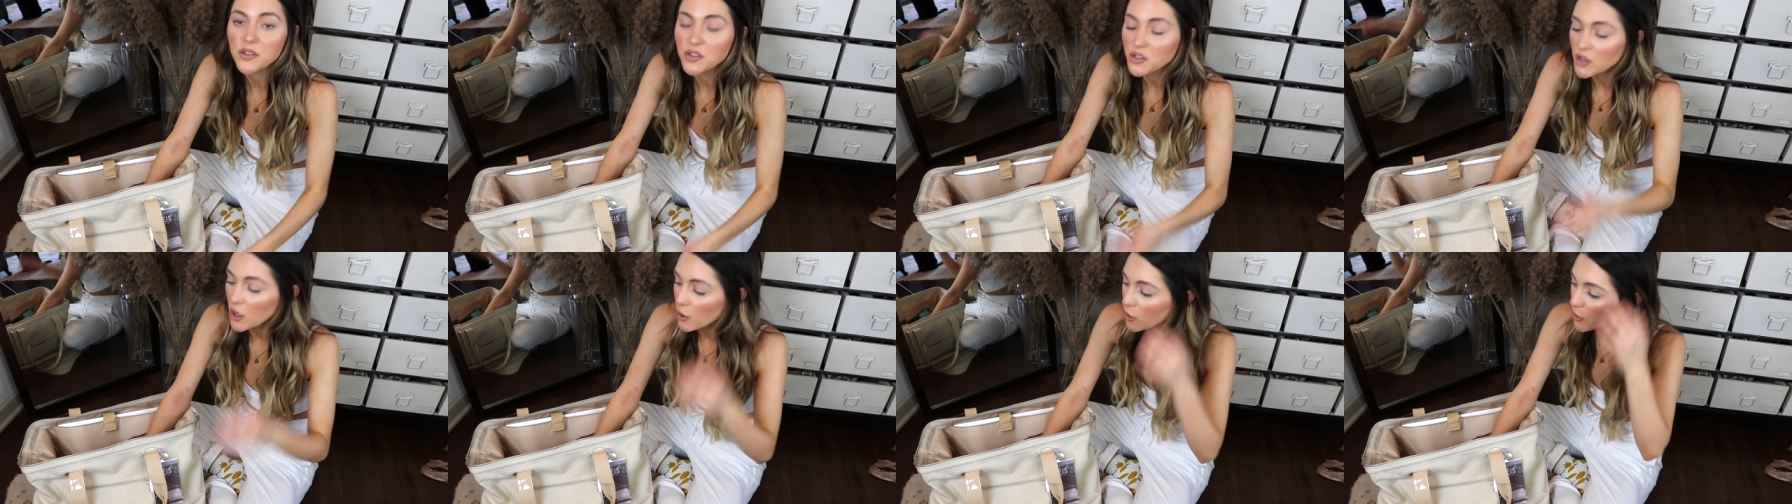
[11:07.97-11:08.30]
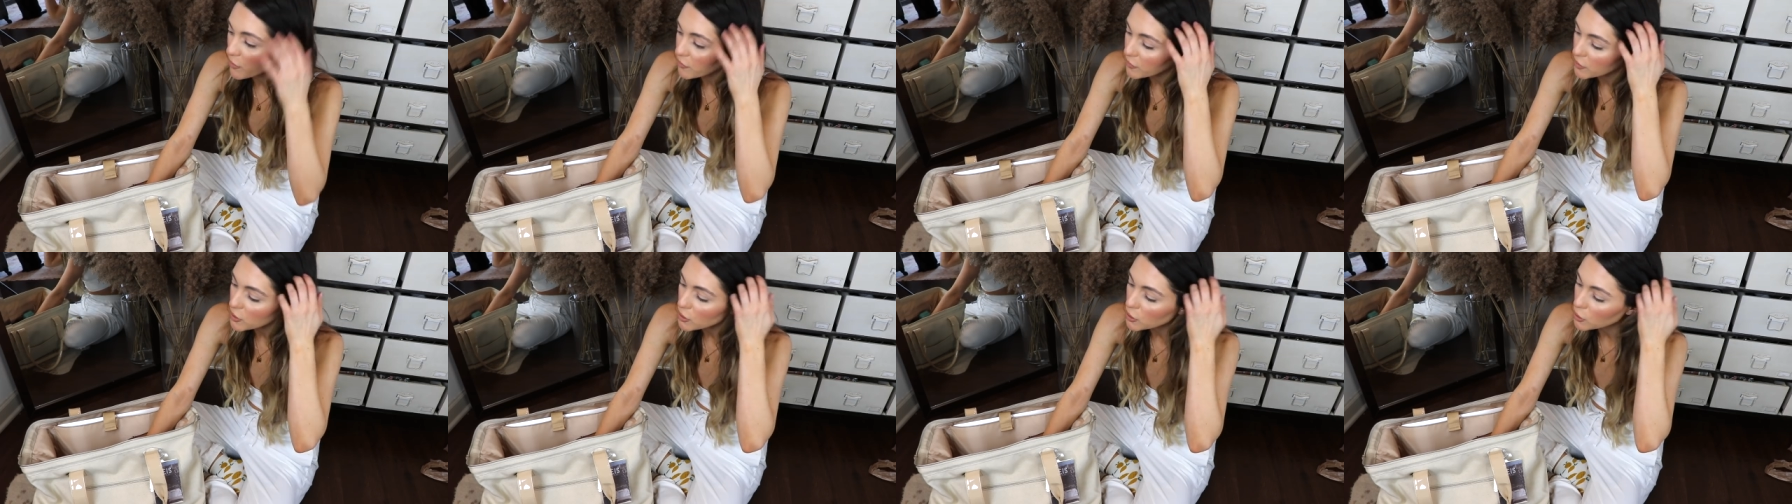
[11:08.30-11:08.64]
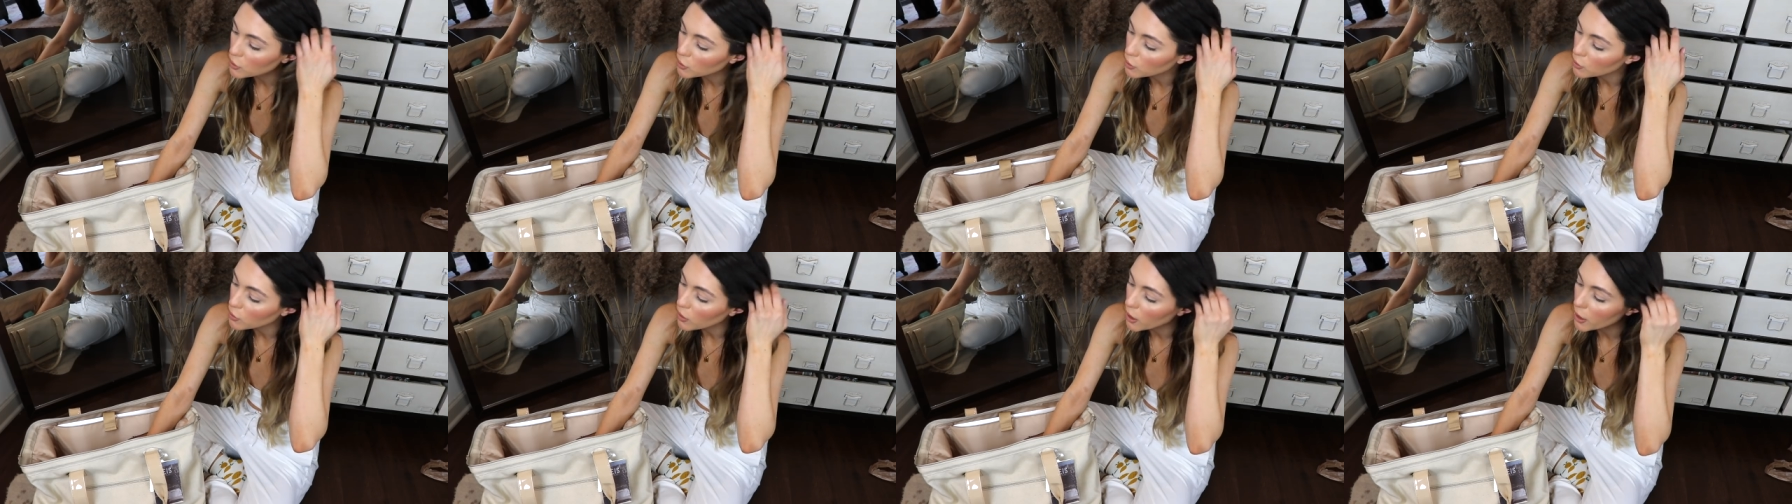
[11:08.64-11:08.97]
so if
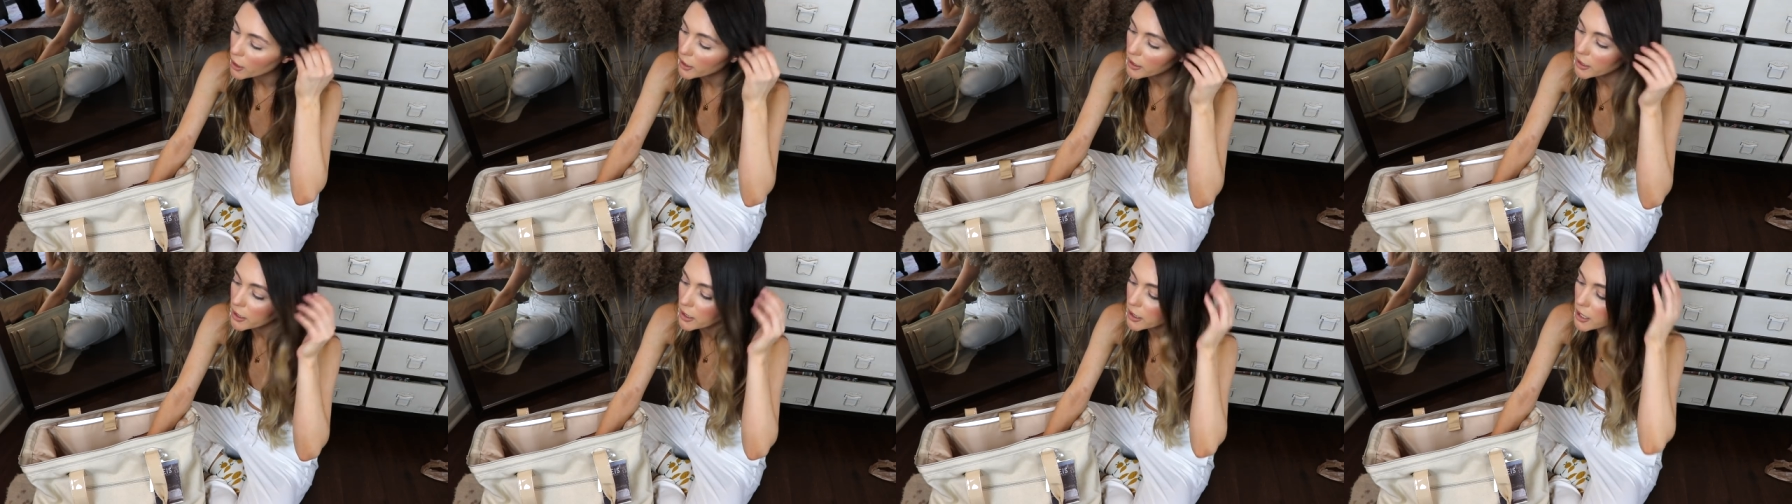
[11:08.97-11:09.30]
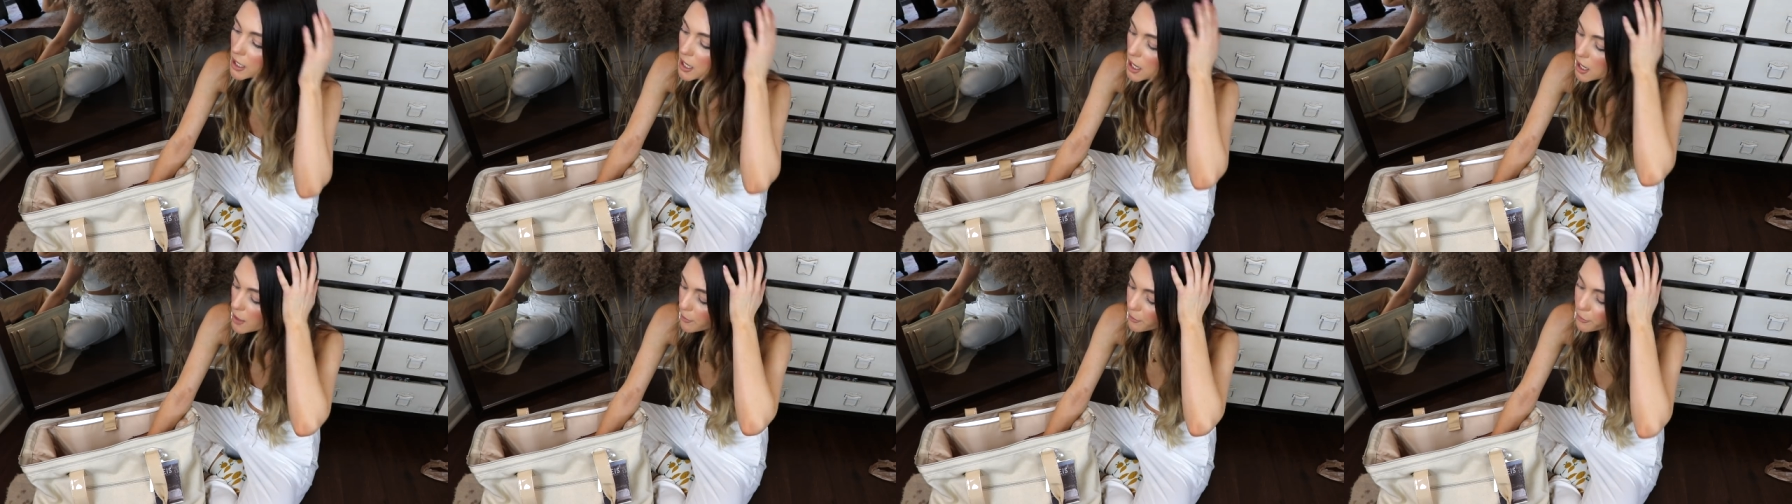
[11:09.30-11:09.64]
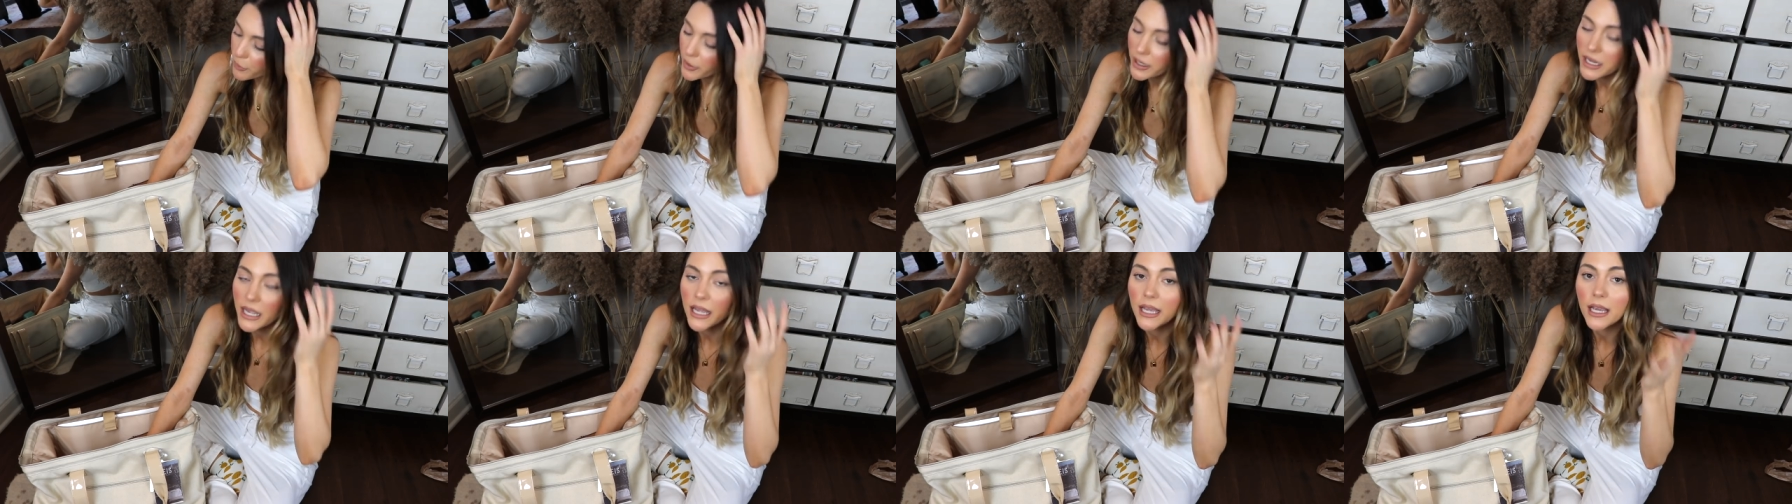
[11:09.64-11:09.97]
you are
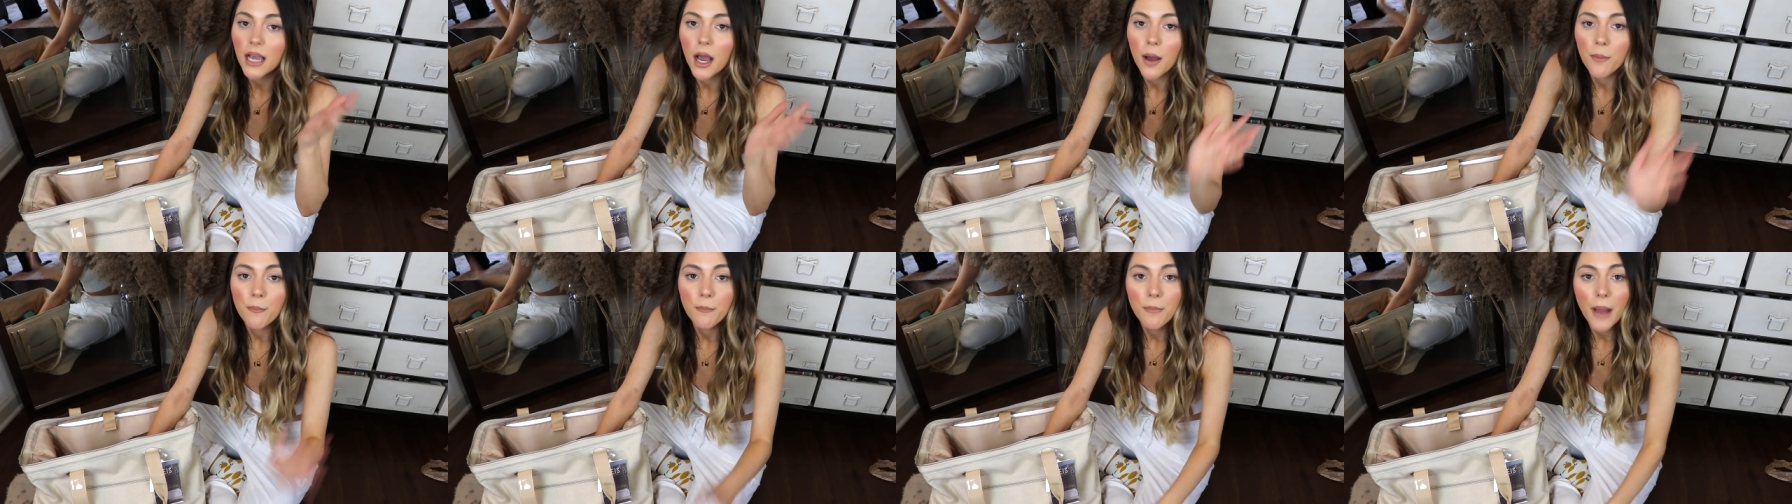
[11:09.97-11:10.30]
bringing a